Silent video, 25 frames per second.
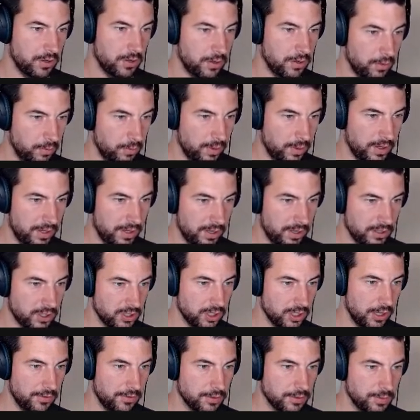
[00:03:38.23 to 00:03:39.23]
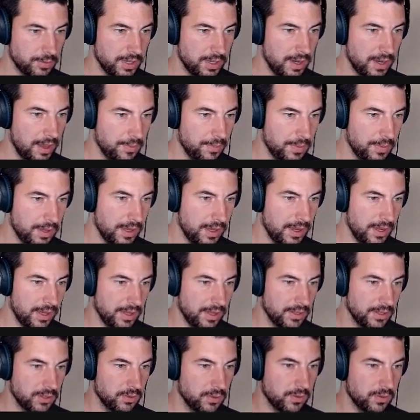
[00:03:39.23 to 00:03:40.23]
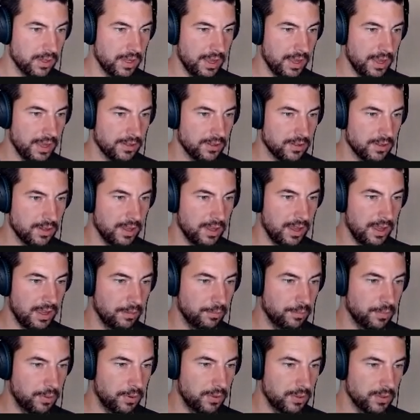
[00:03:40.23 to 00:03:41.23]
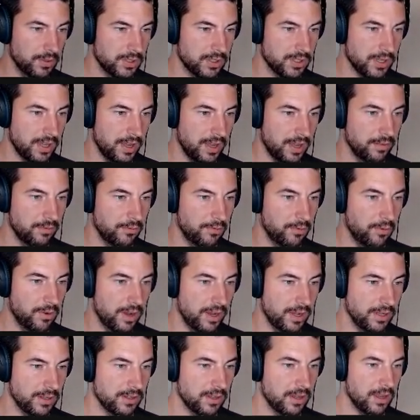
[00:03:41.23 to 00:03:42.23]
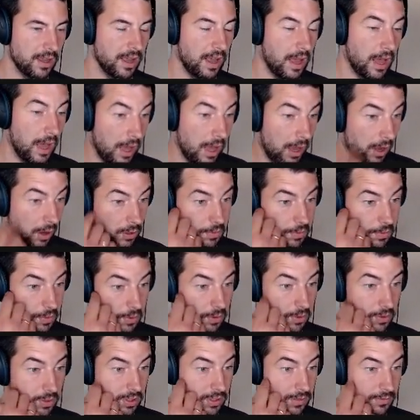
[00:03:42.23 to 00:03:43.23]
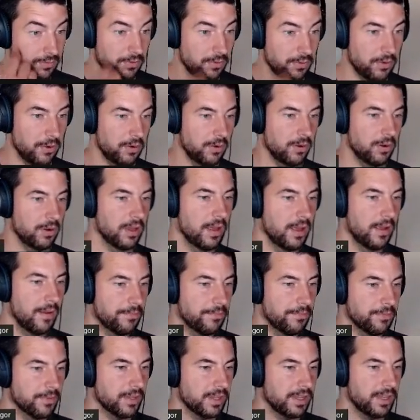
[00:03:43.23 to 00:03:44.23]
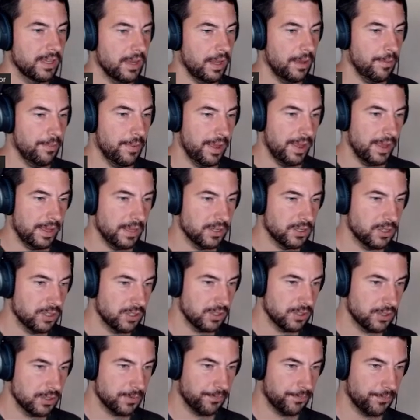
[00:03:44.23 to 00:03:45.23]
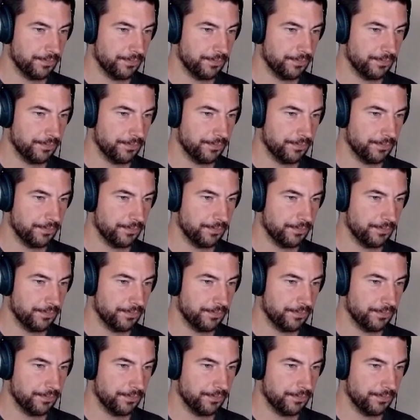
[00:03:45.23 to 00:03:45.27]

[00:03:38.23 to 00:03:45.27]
which gives me an API to get inputs and write outputs for GitHub Actions.